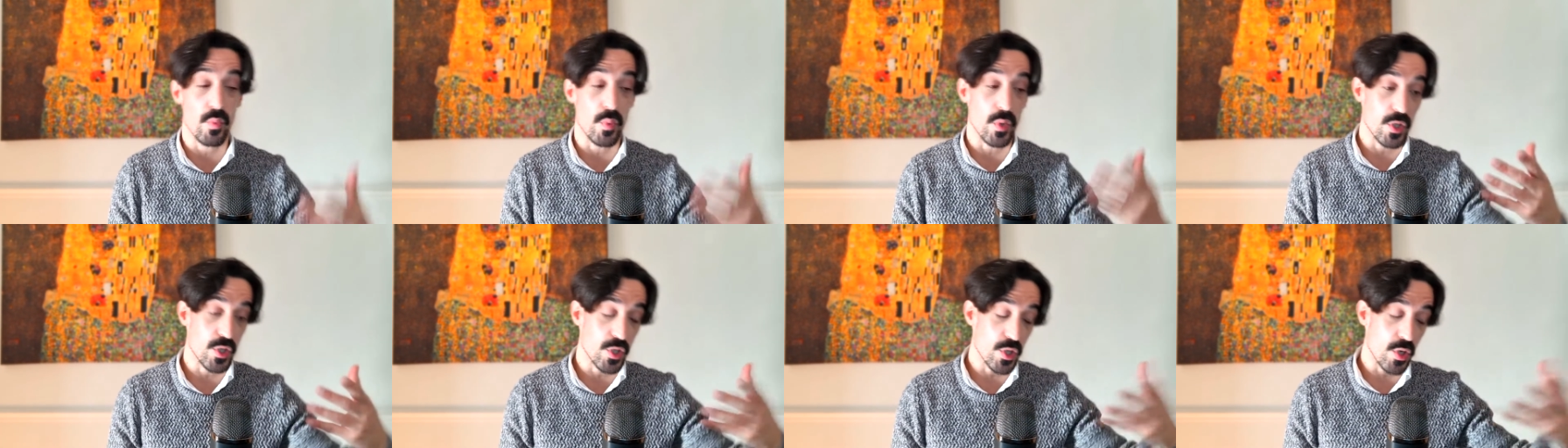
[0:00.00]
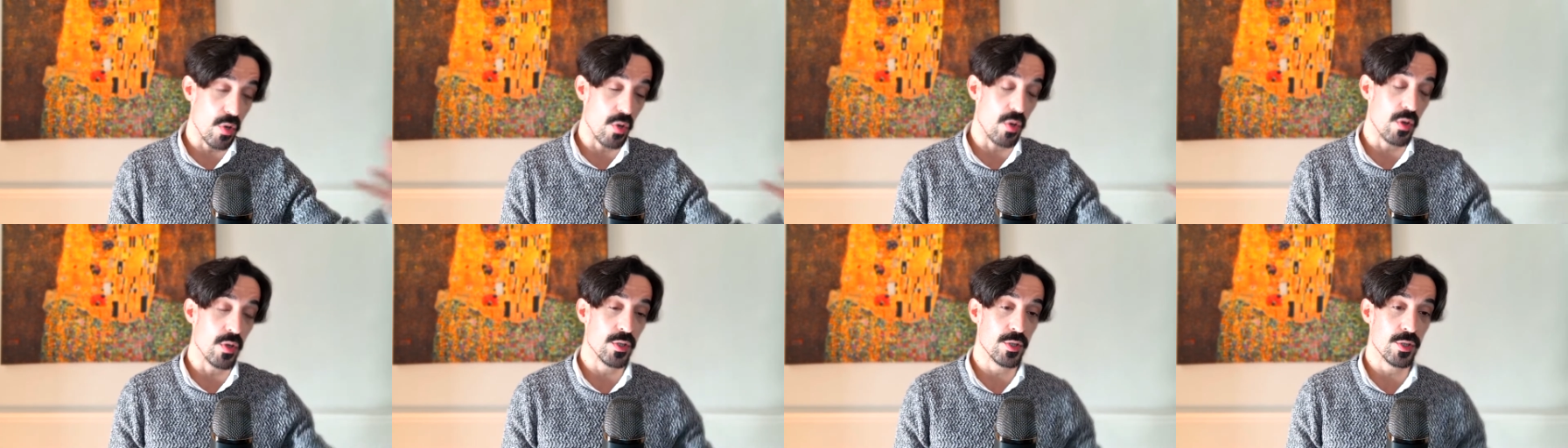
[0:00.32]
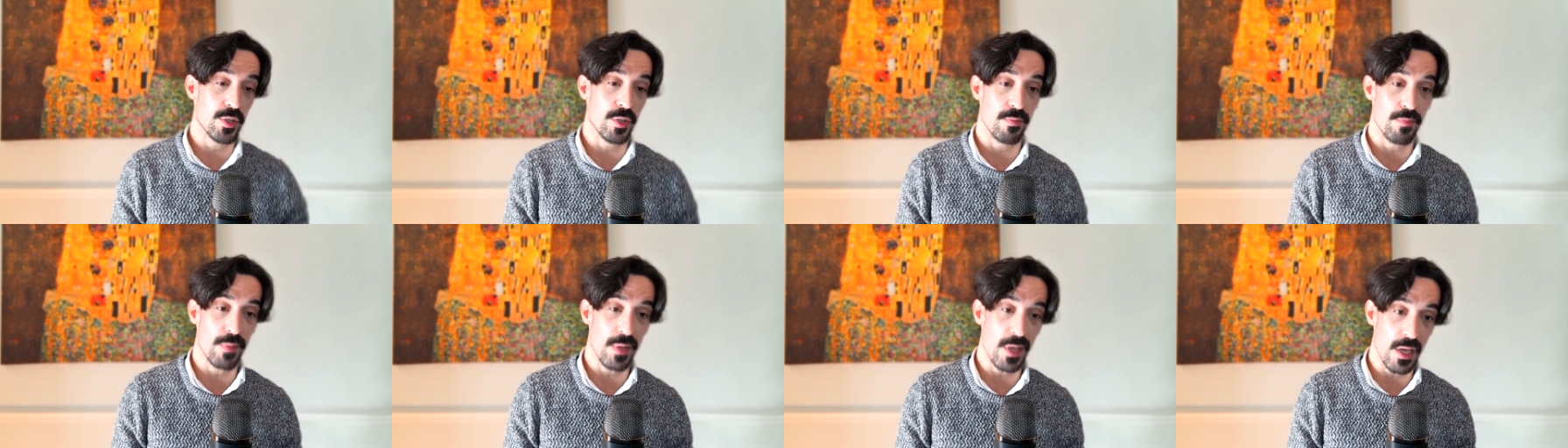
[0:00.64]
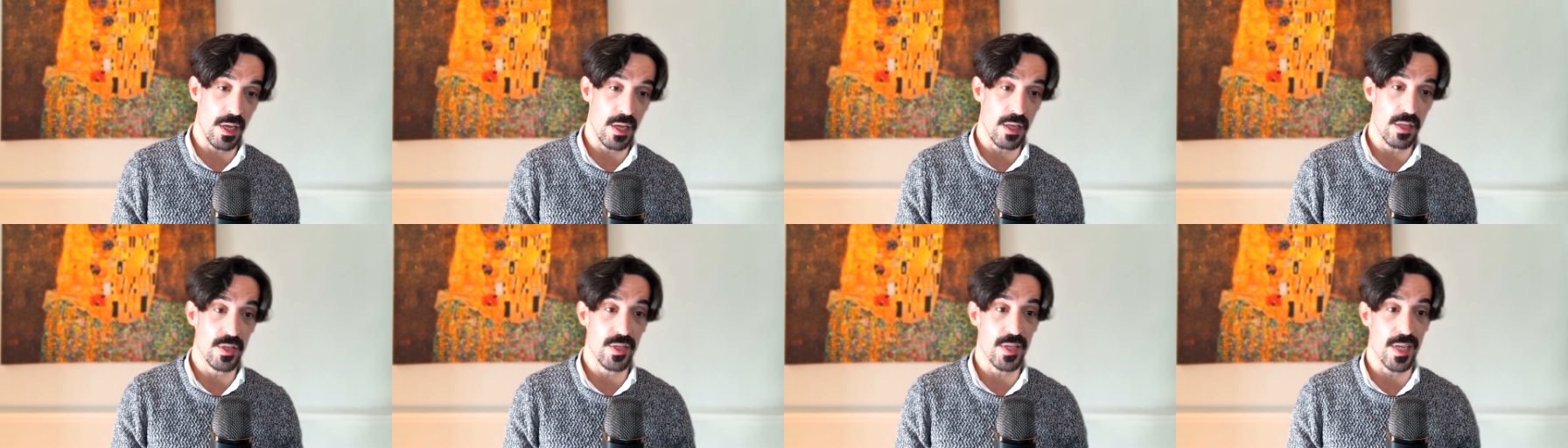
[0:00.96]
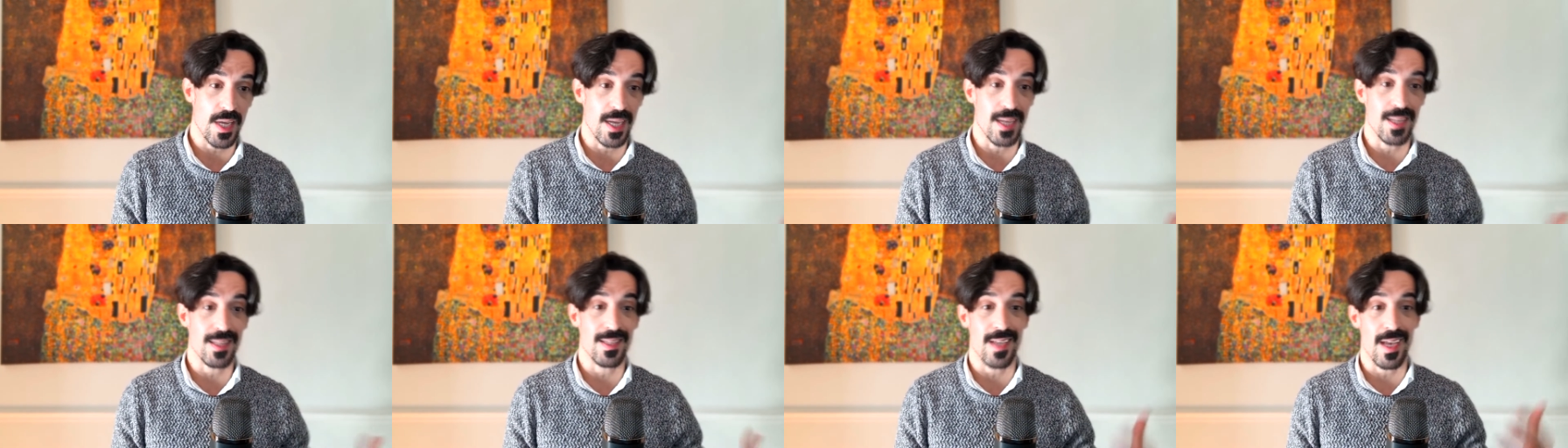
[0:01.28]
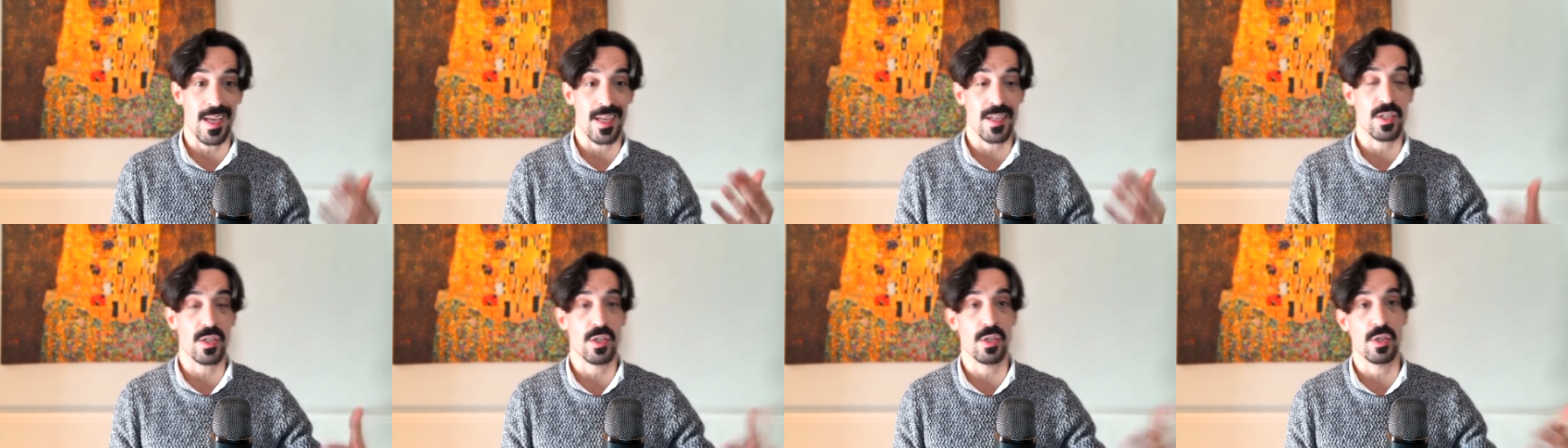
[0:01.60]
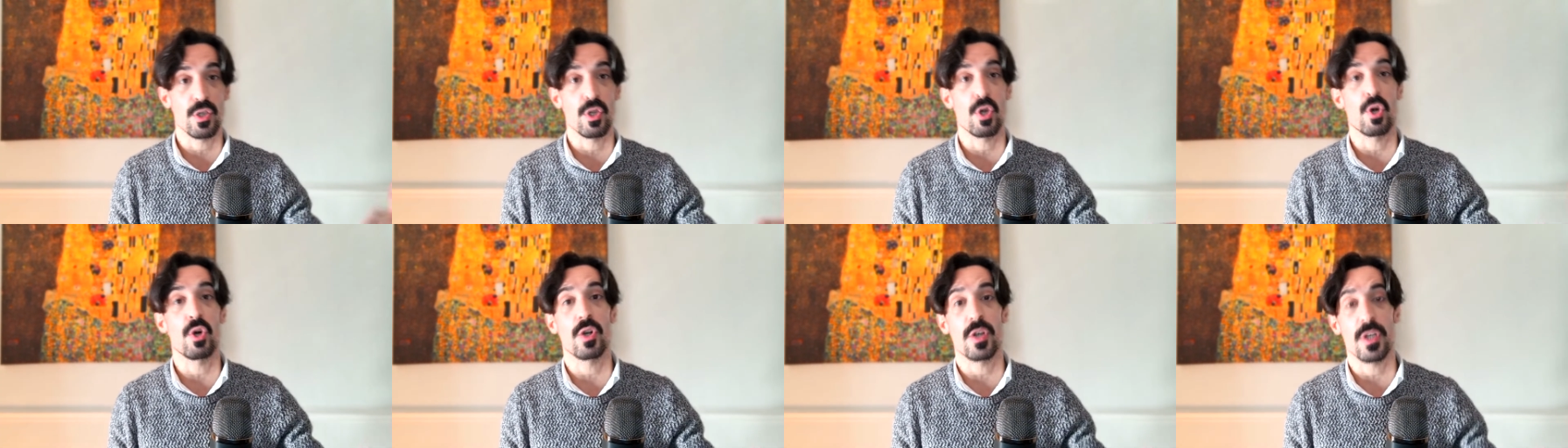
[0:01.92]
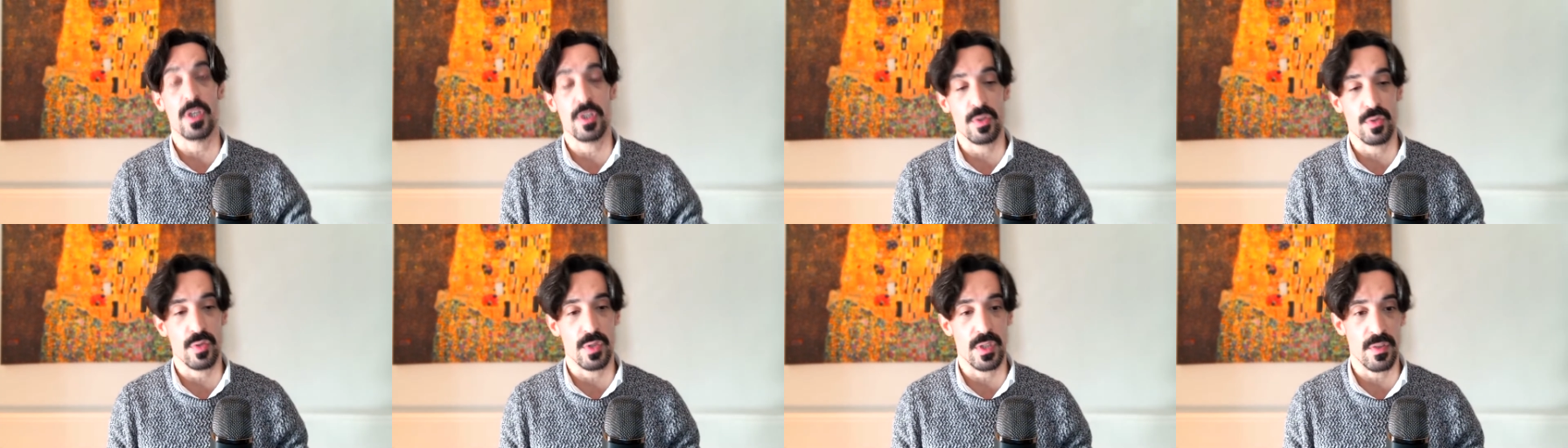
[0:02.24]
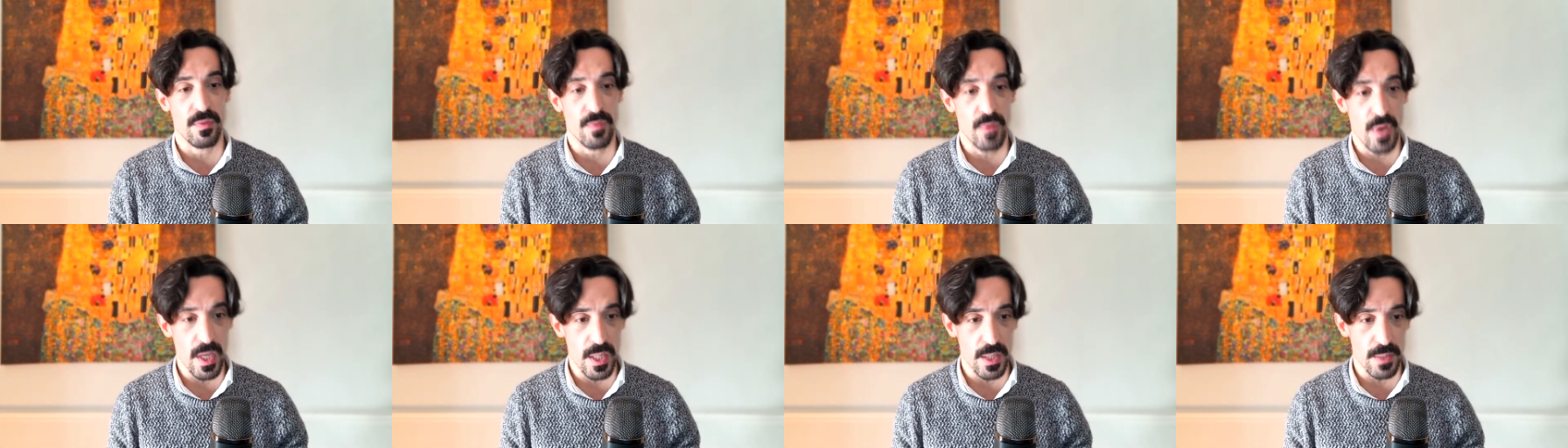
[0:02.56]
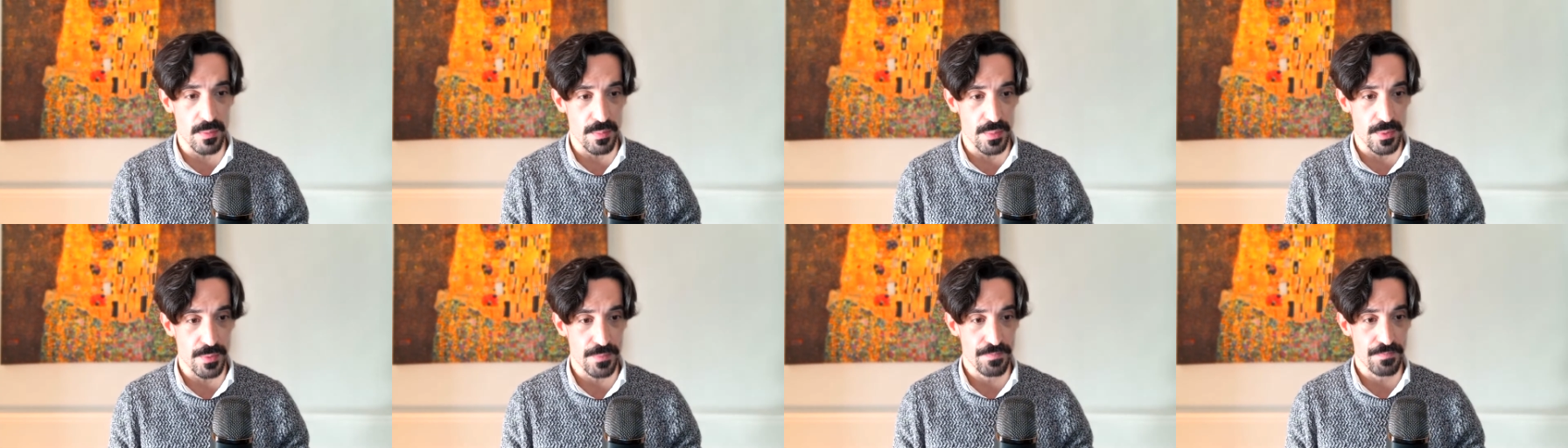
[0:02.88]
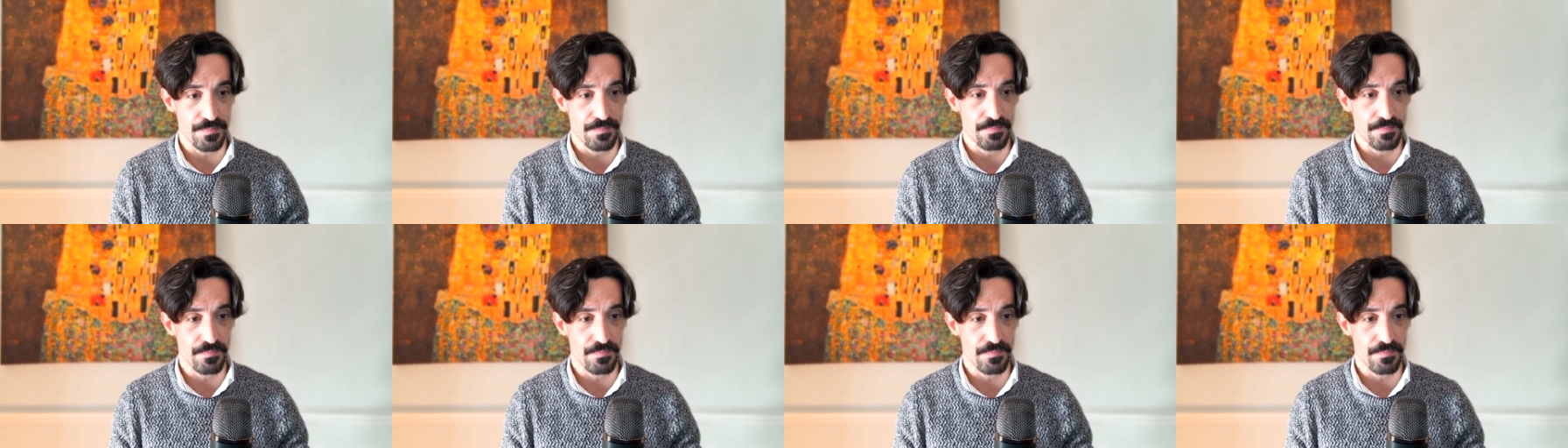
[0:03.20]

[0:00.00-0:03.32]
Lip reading: which also means it takes longer to develop.